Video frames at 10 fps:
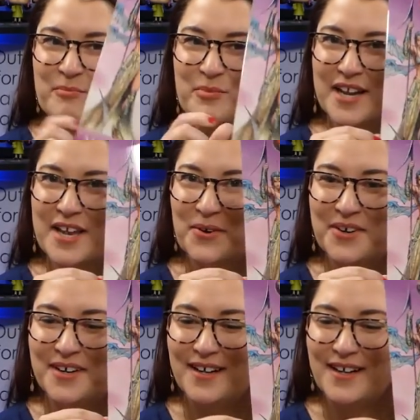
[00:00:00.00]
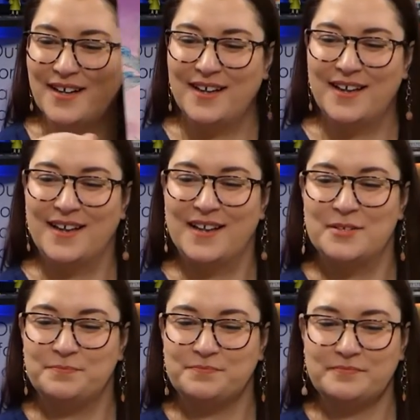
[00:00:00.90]
Pretty cool. I don't
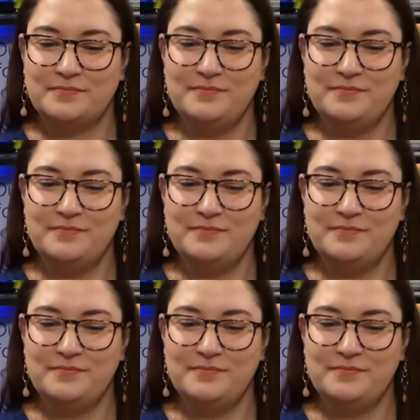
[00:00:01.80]
like. Uh,